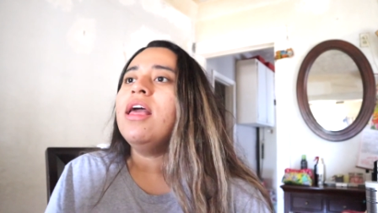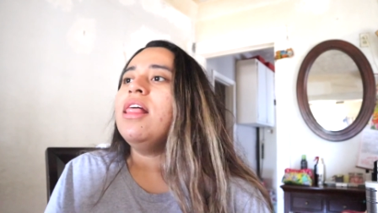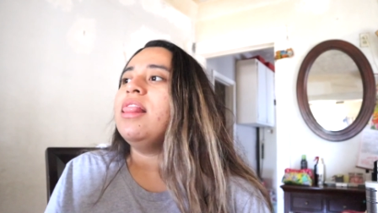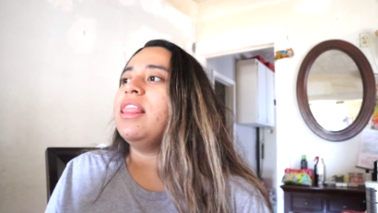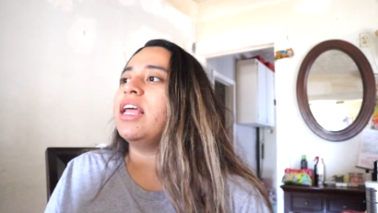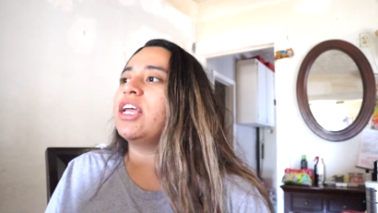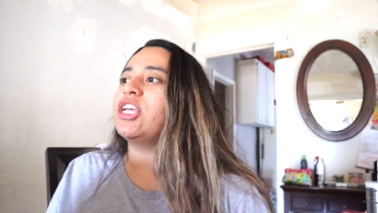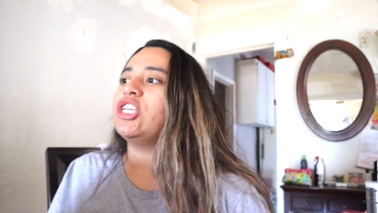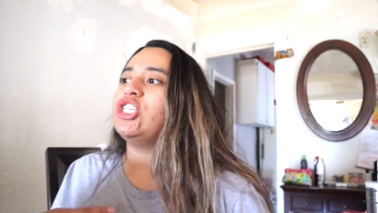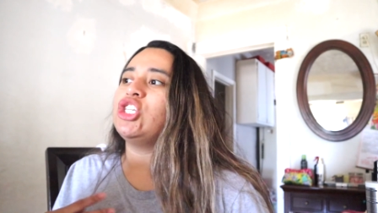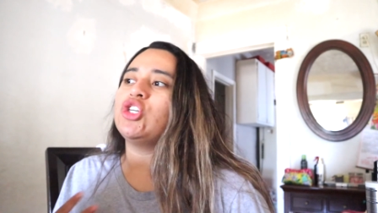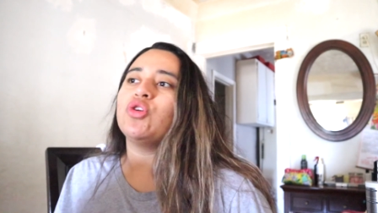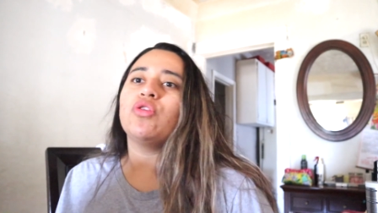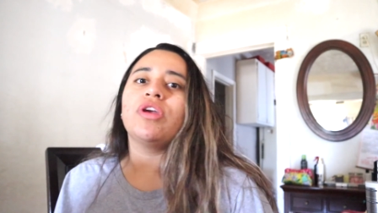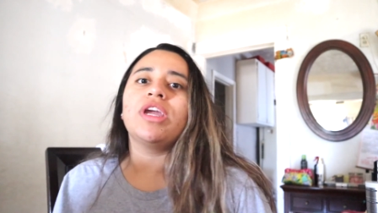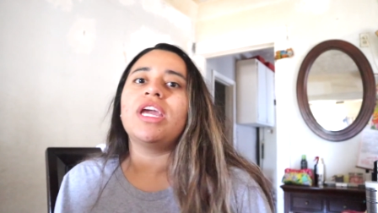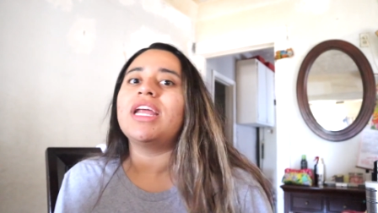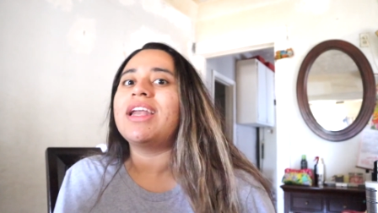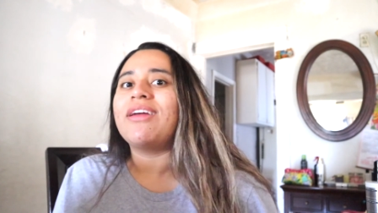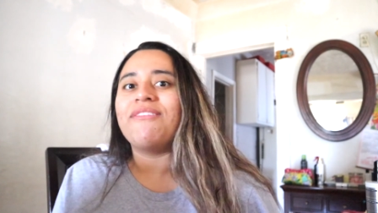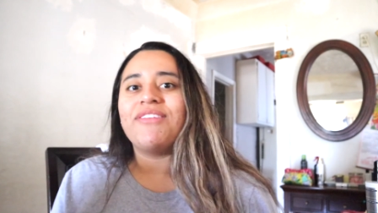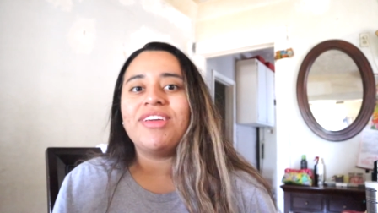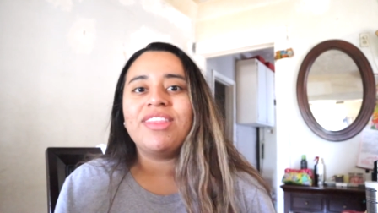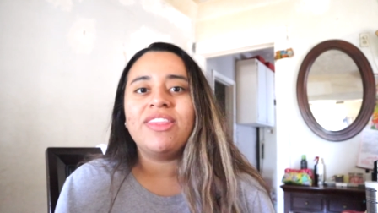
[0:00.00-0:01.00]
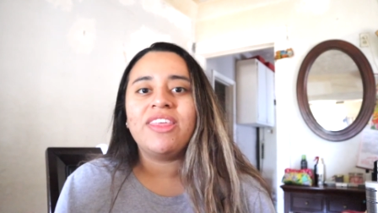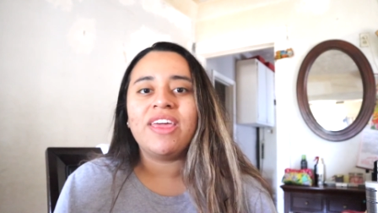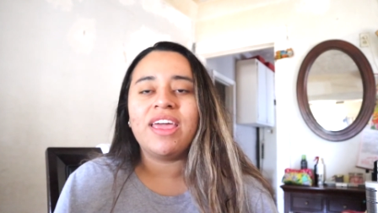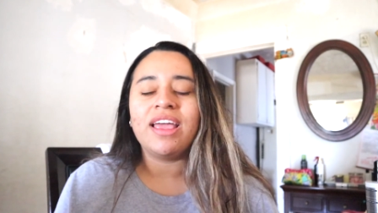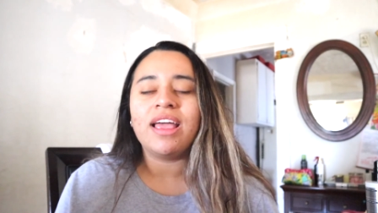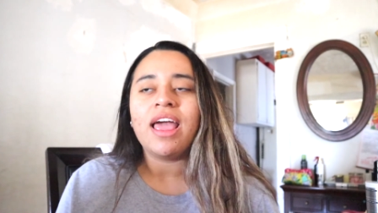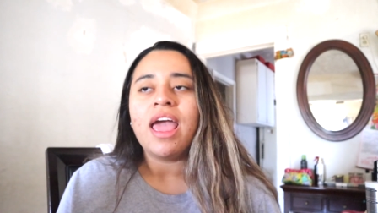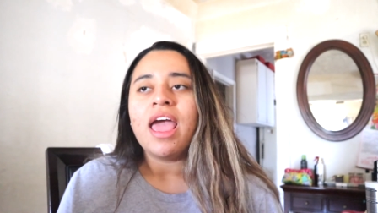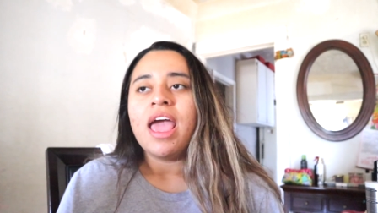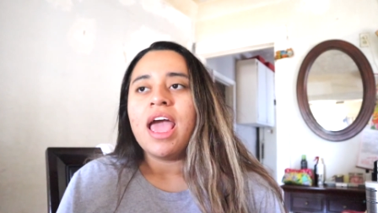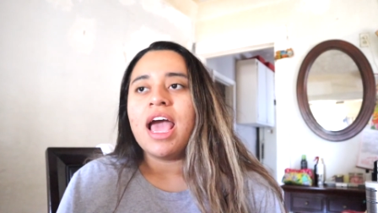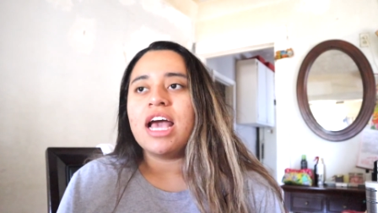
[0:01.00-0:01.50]
like a tree and
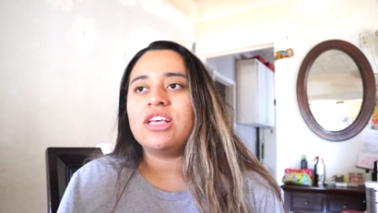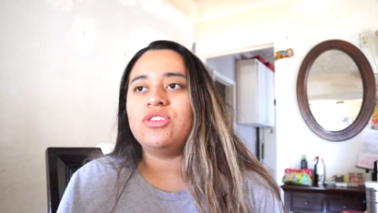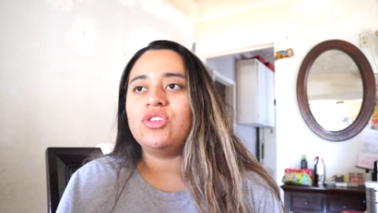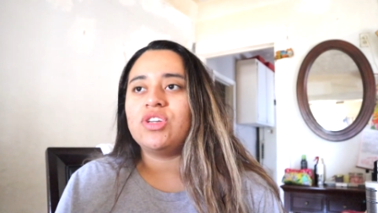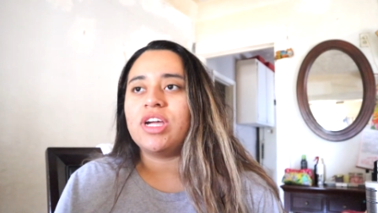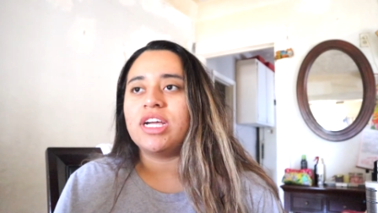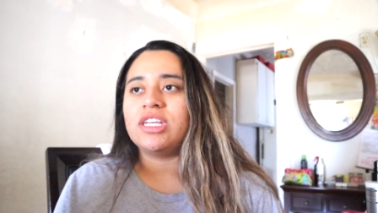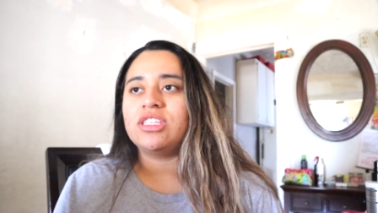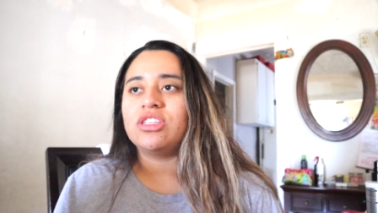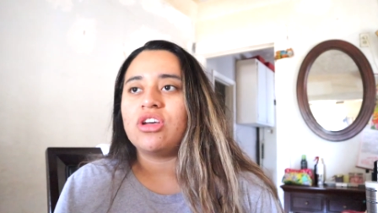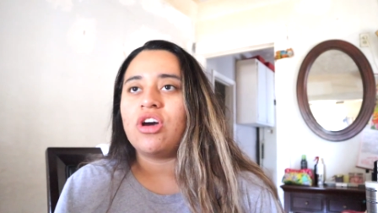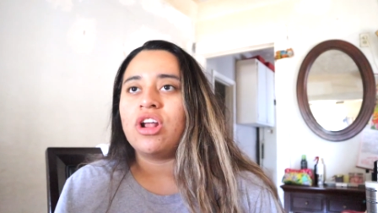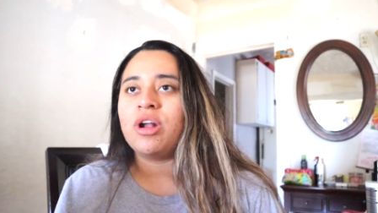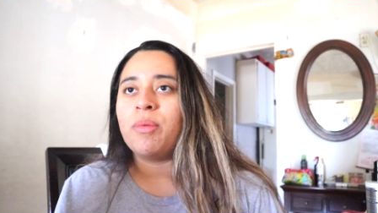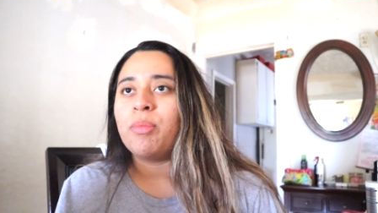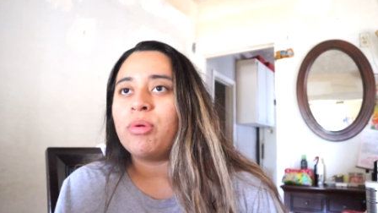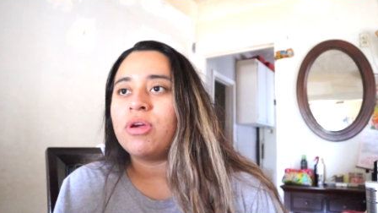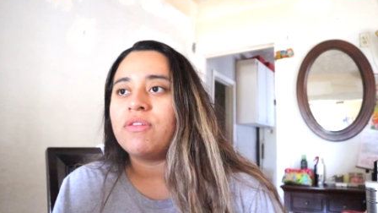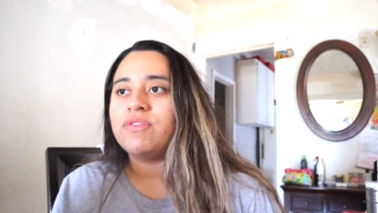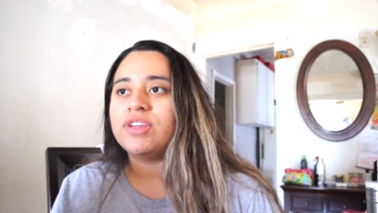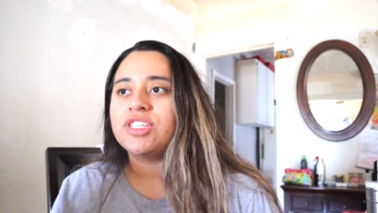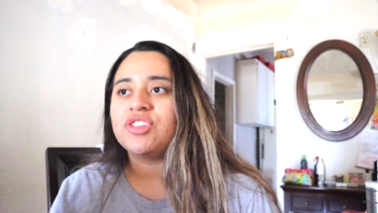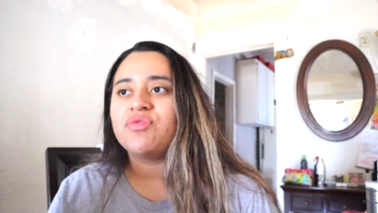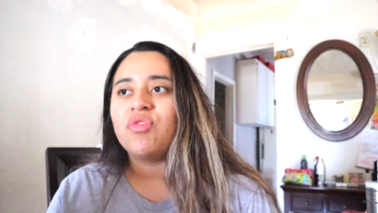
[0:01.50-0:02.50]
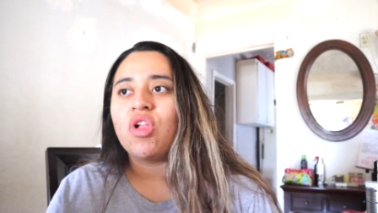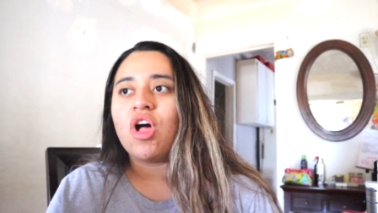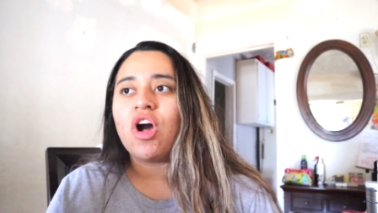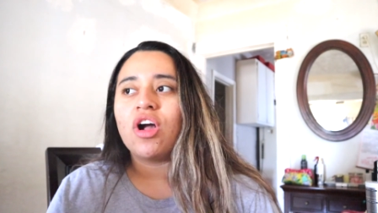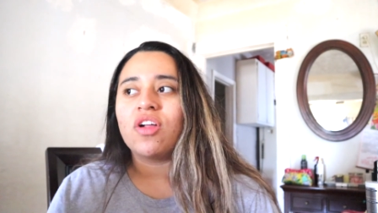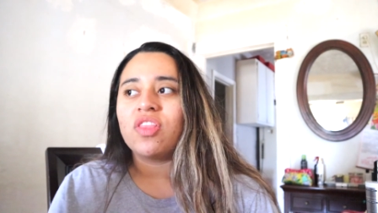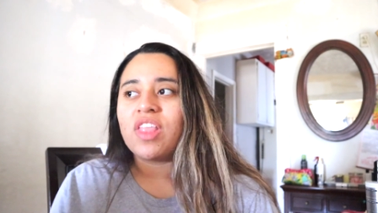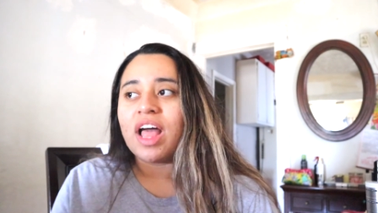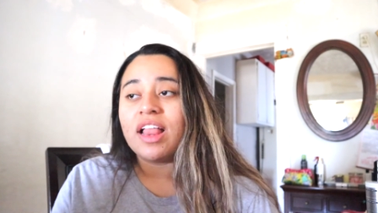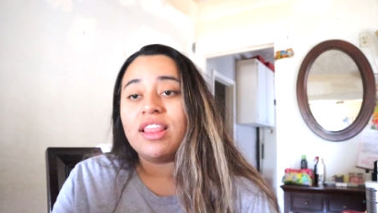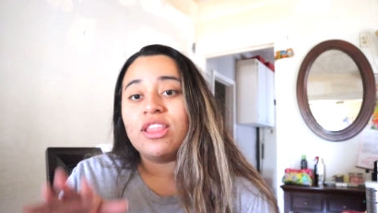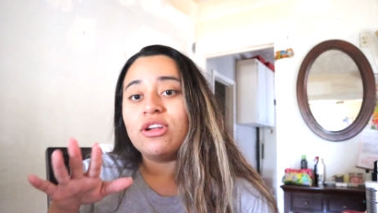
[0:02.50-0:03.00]
everything as you guys saw in the previous
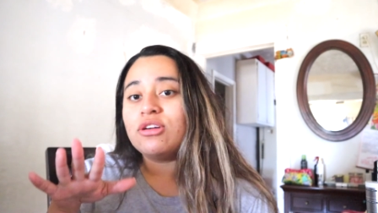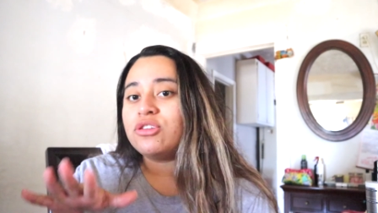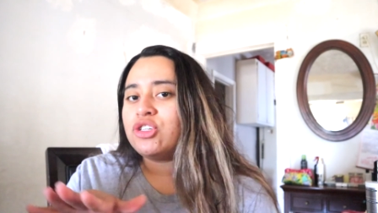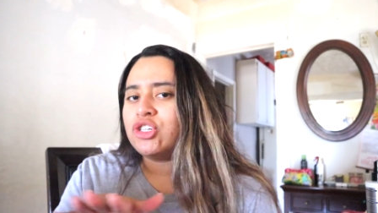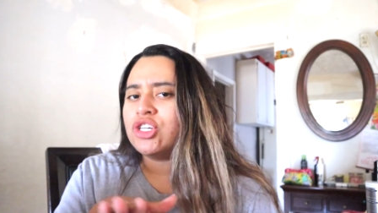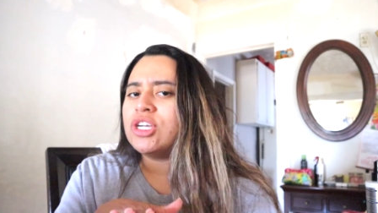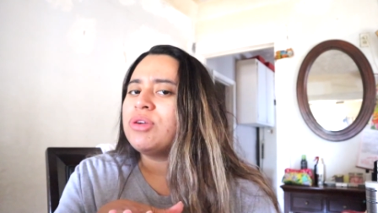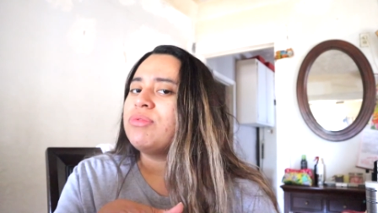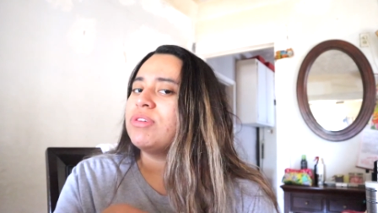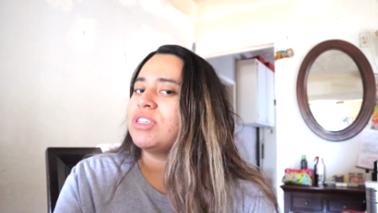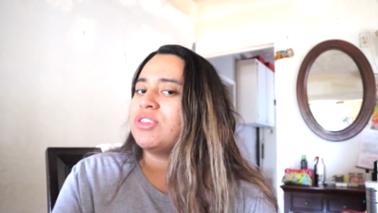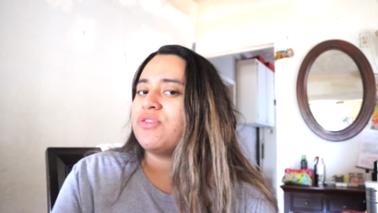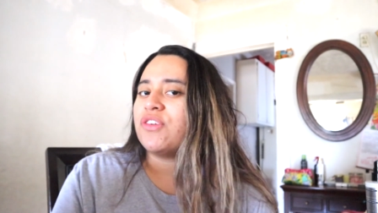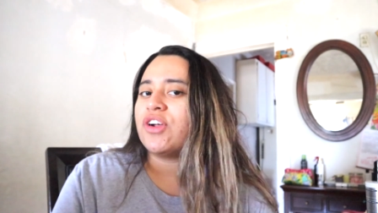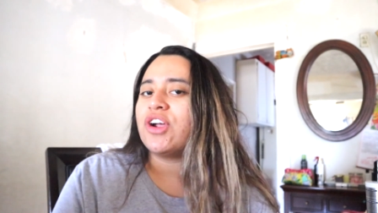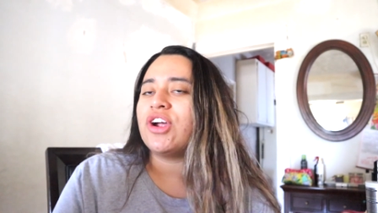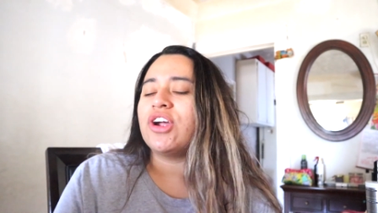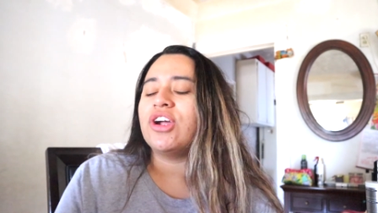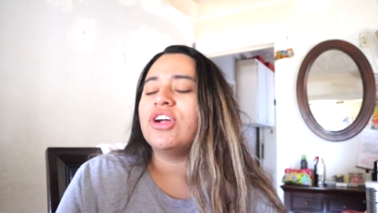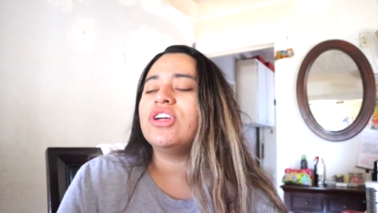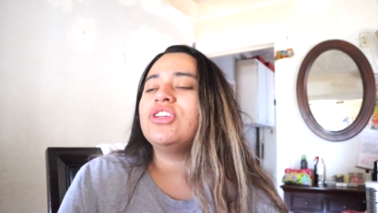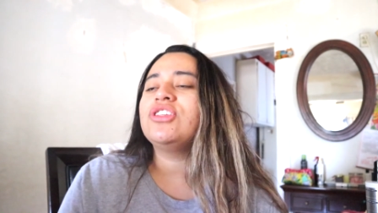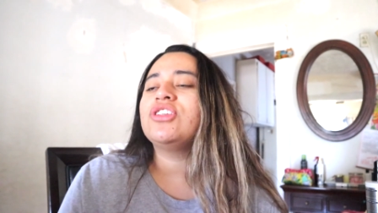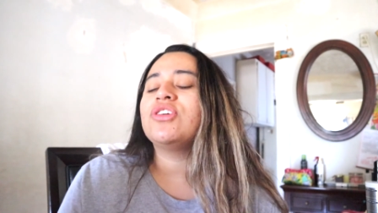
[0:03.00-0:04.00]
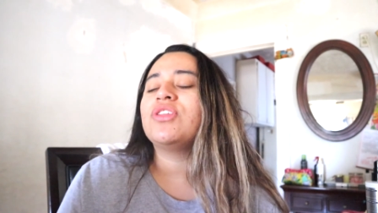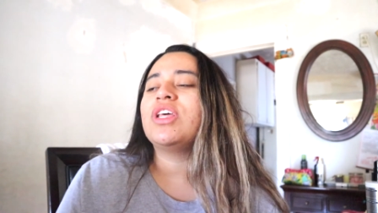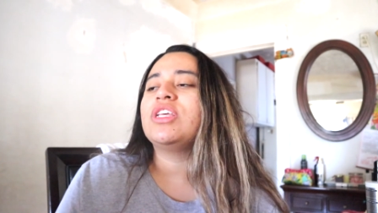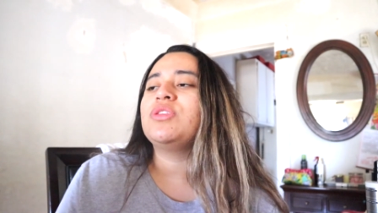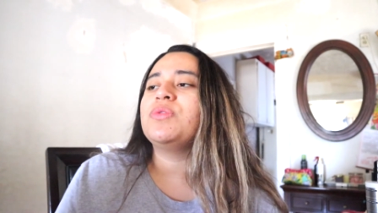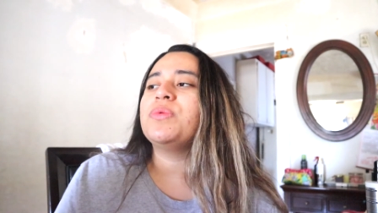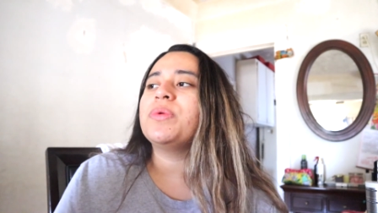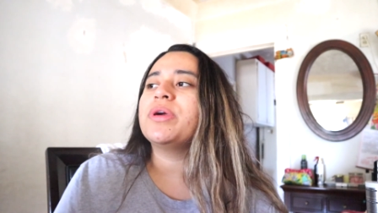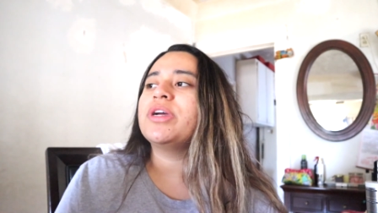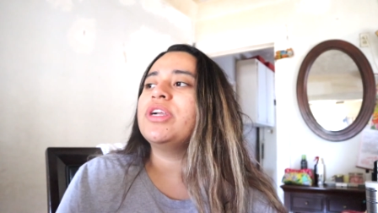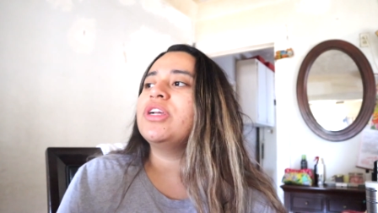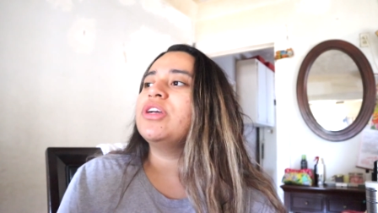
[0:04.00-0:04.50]
vlog that little tree was for her so
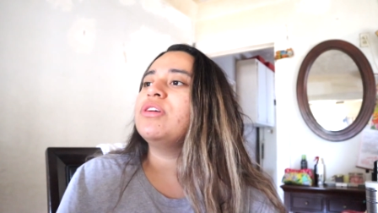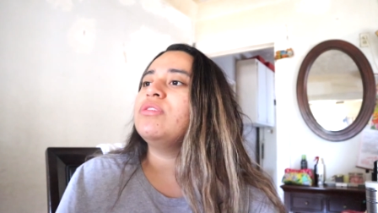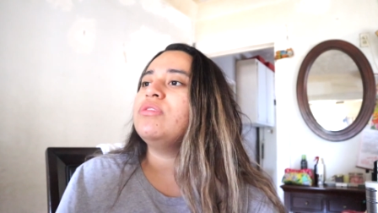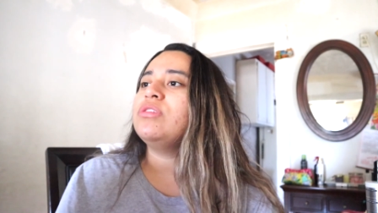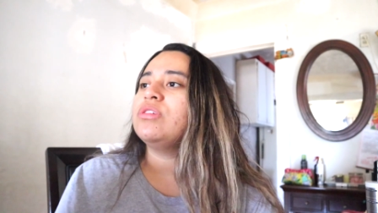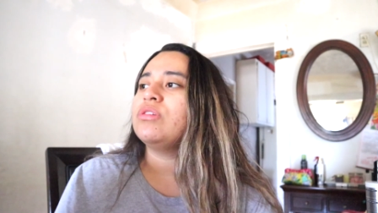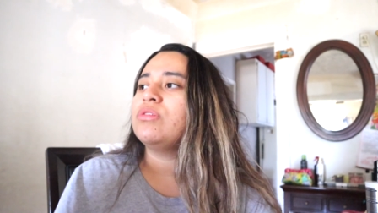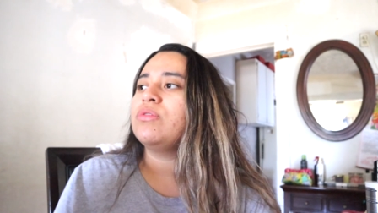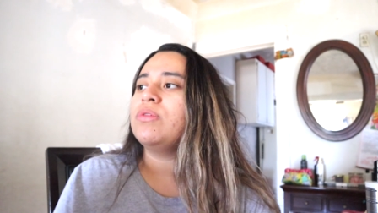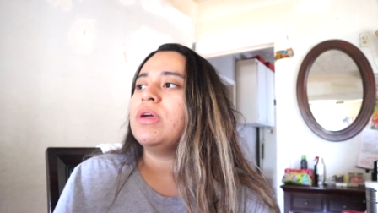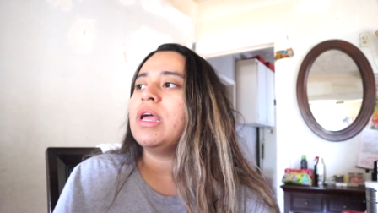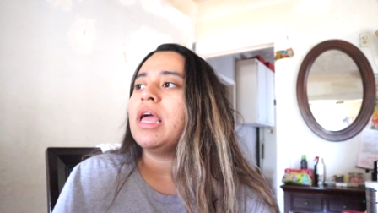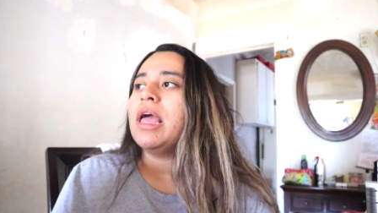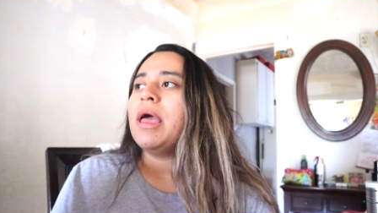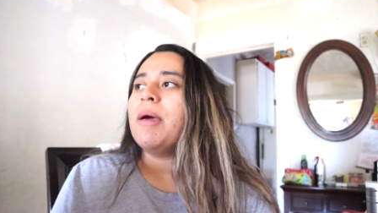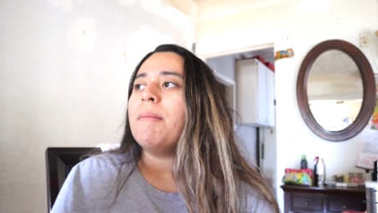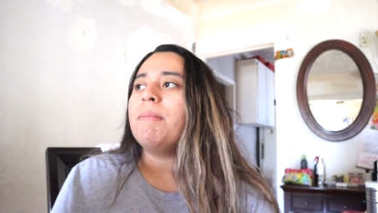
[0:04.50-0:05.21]
that's what we're gonna go do